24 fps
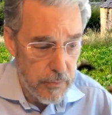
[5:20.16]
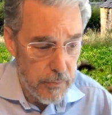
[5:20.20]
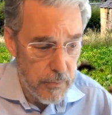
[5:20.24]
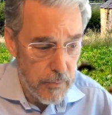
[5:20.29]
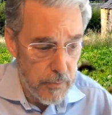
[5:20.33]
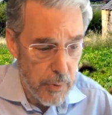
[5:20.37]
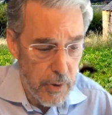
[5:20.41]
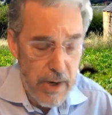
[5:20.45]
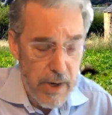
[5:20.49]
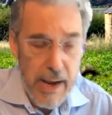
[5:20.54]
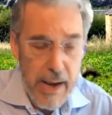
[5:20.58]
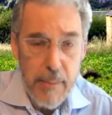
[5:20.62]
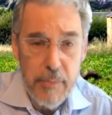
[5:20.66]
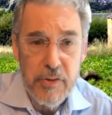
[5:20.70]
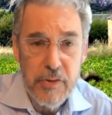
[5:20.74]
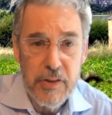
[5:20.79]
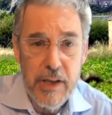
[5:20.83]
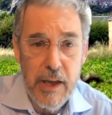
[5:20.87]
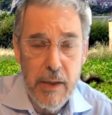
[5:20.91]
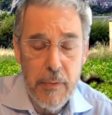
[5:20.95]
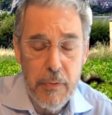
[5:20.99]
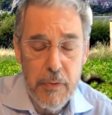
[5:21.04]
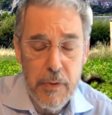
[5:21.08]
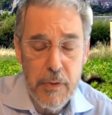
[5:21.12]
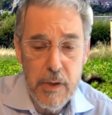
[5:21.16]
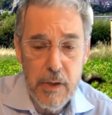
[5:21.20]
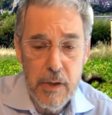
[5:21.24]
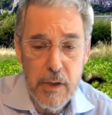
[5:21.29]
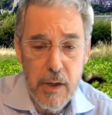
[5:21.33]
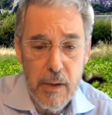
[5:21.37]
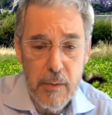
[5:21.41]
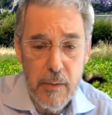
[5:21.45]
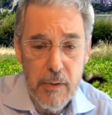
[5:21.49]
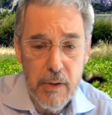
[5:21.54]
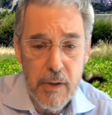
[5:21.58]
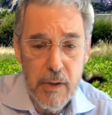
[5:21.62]
perhaps get the
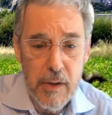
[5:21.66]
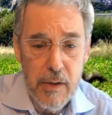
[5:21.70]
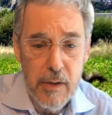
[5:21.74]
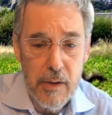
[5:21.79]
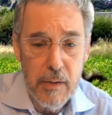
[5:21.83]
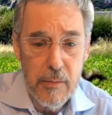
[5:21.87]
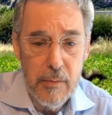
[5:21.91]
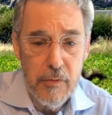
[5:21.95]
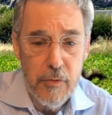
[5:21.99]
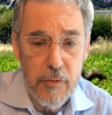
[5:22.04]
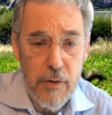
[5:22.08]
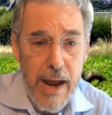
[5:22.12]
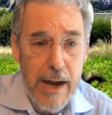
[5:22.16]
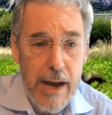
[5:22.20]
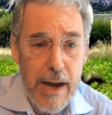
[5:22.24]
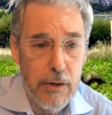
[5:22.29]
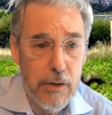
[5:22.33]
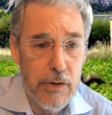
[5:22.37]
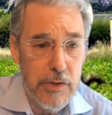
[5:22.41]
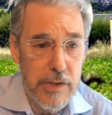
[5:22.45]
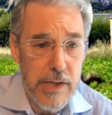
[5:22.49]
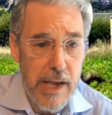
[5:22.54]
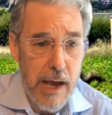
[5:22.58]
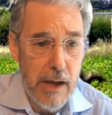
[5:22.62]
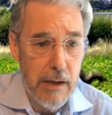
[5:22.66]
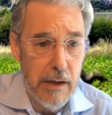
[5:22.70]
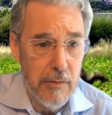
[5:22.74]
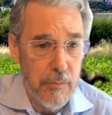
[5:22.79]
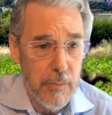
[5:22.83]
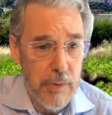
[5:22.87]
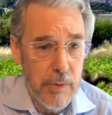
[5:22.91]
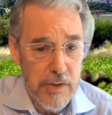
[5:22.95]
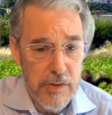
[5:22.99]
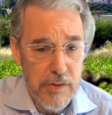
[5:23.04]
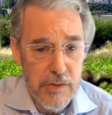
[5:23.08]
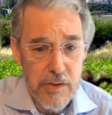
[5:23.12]
frackers out of
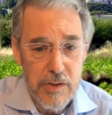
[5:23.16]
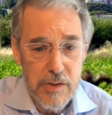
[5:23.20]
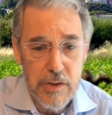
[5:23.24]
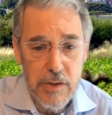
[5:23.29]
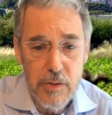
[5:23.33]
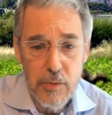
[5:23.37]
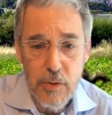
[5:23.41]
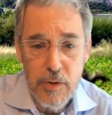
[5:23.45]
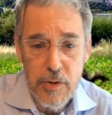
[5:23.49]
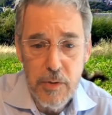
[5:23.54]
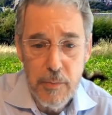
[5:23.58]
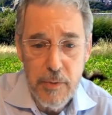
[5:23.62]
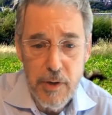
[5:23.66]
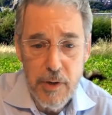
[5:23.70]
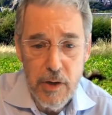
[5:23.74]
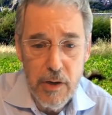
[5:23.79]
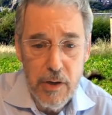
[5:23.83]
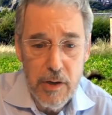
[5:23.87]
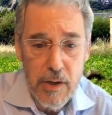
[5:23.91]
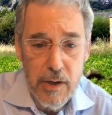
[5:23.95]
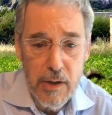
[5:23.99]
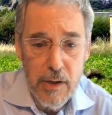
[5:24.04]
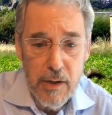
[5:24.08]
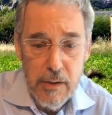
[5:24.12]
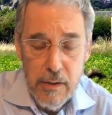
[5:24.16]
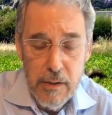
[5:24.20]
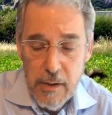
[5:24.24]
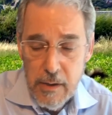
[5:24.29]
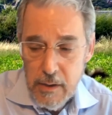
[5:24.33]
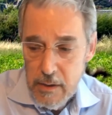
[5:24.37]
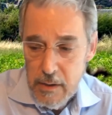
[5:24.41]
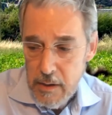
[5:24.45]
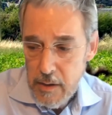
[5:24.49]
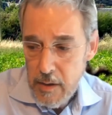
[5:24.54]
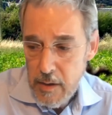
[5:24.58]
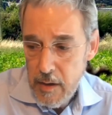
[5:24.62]
business in North America,
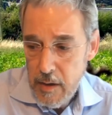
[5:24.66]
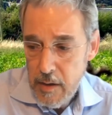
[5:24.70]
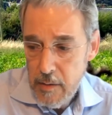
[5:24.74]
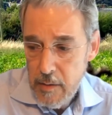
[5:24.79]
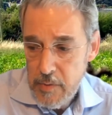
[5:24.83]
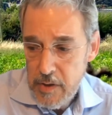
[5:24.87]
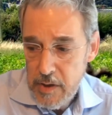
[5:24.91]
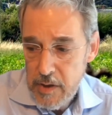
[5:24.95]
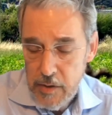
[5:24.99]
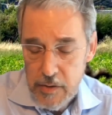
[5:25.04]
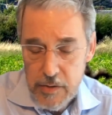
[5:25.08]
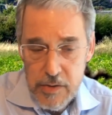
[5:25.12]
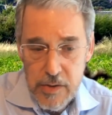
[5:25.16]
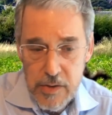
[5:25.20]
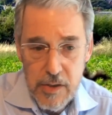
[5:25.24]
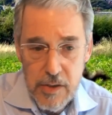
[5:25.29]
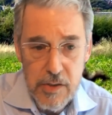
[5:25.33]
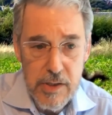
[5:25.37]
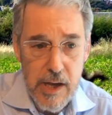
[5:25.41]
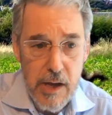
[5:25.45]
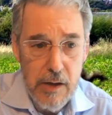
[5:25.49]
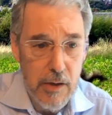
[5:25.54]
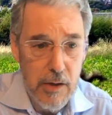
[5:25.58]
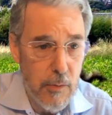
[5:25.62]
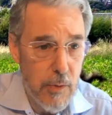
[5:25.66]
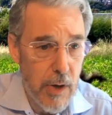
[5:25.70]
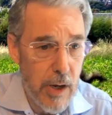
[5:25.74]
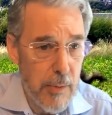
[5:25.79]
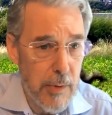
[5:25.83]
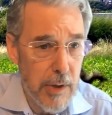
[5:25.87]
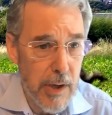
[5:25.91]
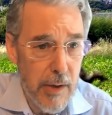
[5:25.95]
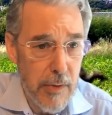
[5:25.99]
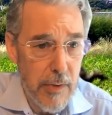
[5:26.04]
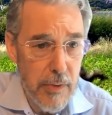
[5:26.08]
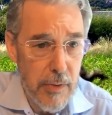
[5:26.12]
because in Saudi
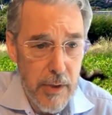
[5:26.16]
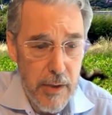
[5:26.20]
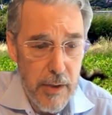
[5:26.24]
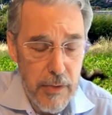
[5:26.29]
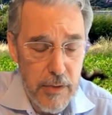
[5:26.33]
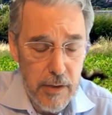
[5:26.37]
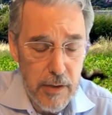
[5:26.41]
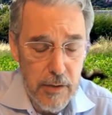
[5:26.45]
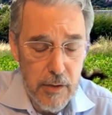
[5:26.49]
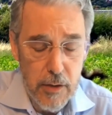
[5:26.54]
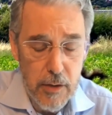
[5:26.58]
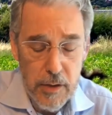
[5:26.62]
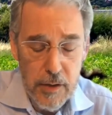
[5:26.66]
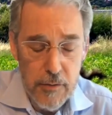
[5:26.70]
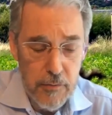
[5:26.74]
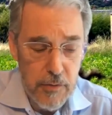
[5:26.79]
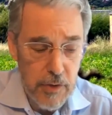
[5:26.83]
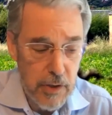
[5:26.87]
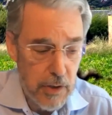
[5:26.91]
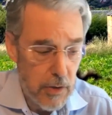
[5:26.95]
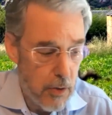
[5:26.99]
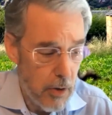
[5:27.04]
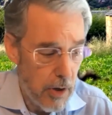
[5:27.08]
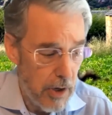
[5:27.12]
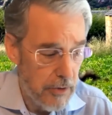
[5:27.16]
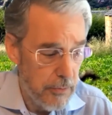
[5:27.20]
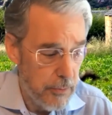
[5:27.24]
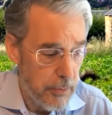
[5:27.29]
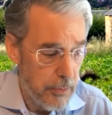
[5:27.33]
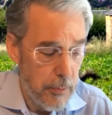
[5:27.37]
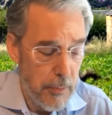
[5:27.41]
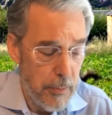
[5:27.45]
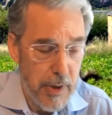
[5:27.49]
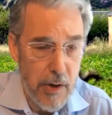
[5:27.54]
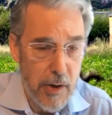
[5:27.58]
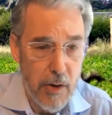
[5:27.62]
Arabia, they think their lifting cost
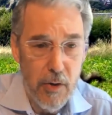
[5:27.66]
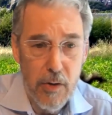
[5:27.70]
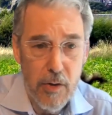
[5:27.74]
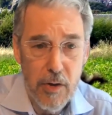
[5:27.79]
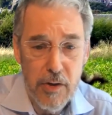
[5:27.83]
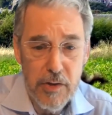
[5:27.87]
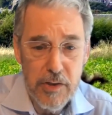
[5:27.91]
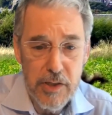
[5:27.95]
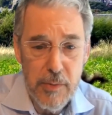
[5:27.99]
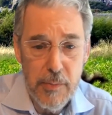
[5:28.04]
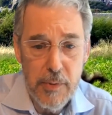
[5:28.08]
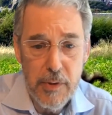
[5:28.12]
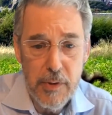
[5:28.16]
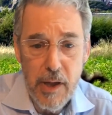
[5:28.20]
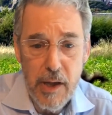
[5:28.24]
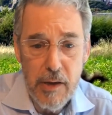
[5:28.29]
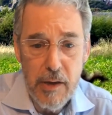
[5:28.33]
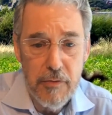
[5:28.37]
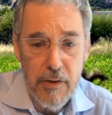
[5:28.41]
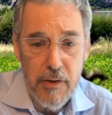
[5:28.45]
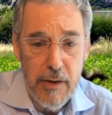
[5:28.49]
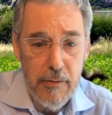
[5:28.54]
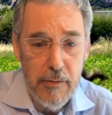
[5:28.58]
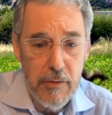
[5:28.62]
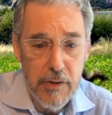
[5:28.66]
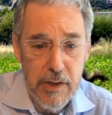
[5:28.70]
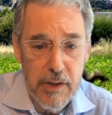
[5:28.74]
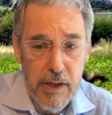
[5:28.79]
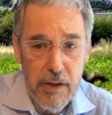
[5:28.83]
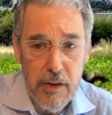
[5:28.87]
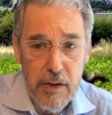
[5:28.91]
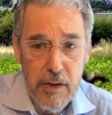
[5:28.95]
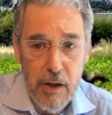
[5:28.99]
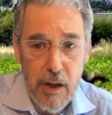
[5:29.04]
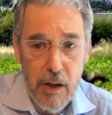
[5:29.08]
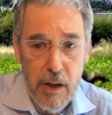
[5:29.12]
per barrel or something like $5 or
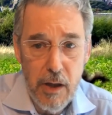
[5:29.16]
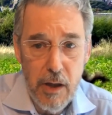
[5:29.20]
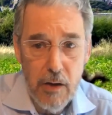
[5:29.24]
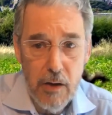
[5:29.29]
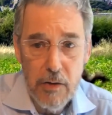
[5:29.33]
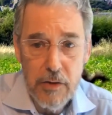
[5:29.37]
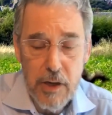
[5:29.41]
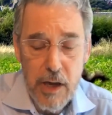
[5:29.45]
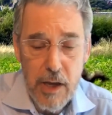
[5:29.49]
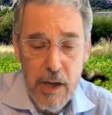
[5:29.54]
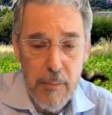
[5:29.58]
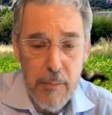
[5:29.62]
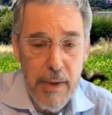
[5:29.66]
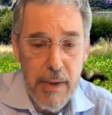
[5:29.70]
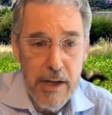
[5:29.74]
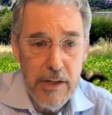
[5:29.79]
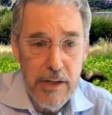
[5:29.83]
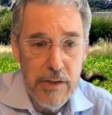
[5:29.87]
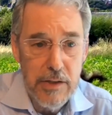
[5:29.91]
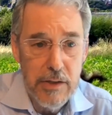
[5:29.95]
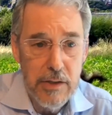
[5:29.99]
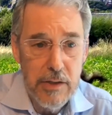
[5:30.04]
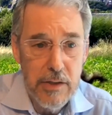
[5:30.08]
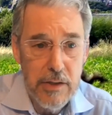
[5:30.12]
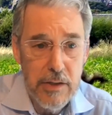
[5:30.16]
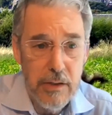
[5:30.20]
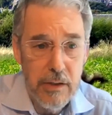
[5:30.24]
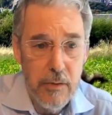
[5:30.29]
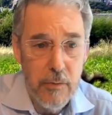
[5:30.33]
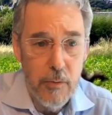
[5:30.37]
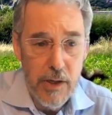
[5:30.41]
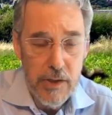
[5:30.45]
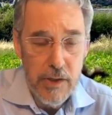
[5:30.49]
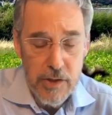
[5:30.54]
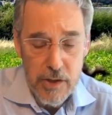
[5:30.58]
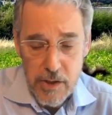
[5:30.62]
$10. And I imagine in
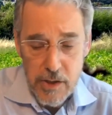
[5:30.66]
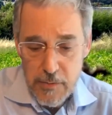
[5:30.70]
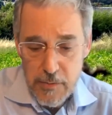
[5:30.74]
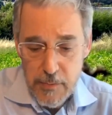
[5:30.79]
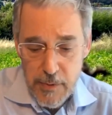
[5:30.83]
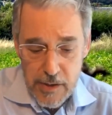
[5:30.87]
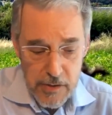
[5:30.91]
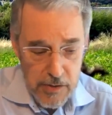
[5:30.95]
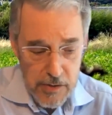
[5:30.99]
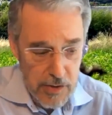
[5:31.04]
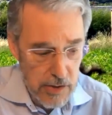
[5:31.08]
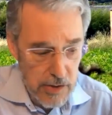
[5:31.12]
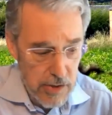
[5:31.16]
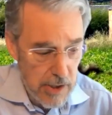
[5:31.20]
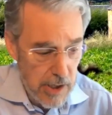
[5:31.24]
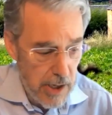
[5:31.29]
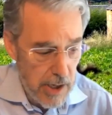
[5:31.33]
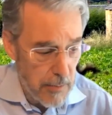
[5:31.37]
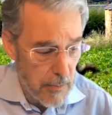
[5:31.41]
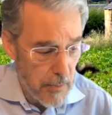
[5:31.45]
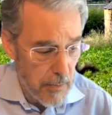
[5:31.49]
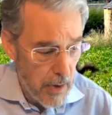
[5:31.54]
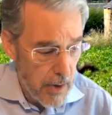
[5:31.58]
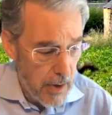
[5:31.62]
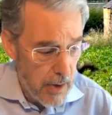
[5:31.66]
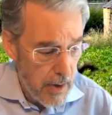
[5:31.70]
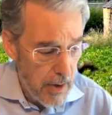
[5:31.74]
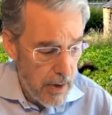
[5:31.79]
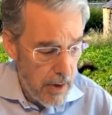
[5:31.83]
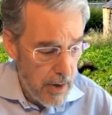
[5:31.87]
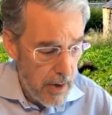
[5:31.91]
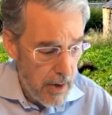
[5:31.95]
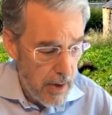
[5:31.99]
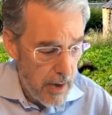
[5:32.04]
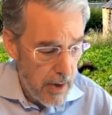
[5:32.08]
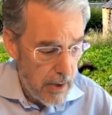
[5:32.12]
Russia, it's much the same.
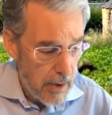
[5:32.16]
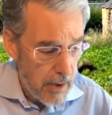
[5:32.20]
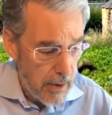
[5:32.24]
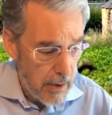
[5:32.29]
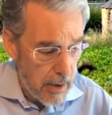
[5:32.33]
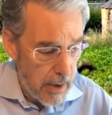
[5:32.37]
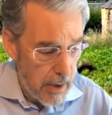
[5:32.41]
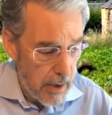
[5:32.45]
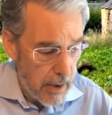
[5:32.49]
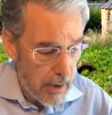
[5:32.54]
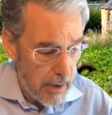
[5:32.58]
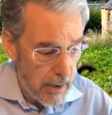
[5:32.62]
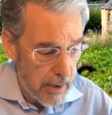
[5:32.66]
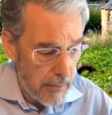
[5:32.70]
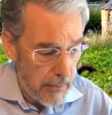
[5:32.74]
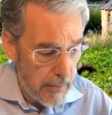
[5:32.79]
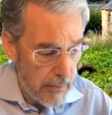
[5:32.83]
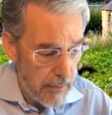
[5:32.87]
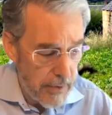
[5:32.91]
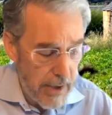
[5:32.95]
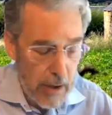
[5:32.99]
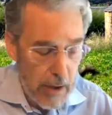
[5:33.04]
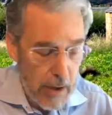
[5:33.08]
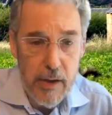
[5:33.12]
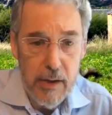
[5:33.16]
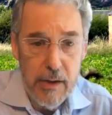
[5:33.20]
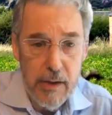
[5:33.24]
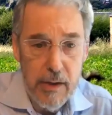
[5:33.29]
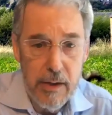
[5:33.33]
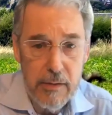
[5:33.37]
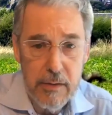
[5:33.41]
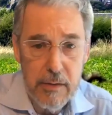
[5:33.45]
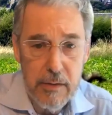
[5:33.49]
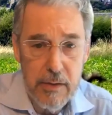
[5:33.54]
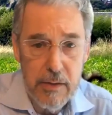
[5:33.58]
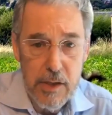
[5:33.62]

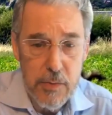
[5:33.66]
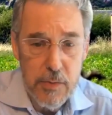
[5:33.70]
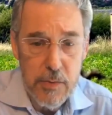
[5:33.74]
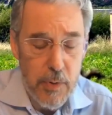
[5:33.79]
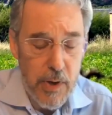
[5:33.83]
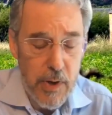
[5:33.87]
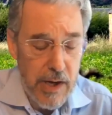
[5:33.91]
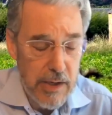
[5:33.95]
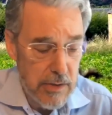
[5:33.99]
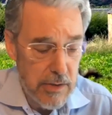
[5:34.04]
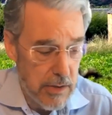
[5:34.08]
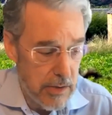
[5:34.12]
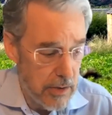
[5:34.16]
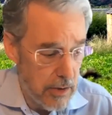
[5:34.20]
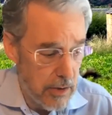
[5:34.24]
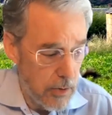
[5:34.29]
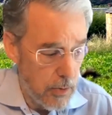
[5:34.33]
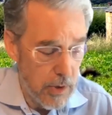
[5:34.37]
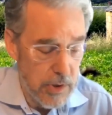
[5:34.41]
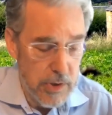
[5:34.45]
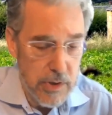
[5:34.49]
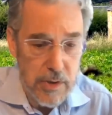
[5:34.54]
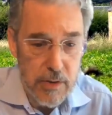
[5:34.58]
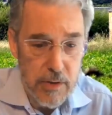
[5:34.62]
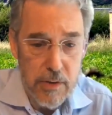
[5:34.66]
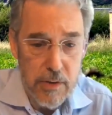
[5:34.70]
At these prices, of course,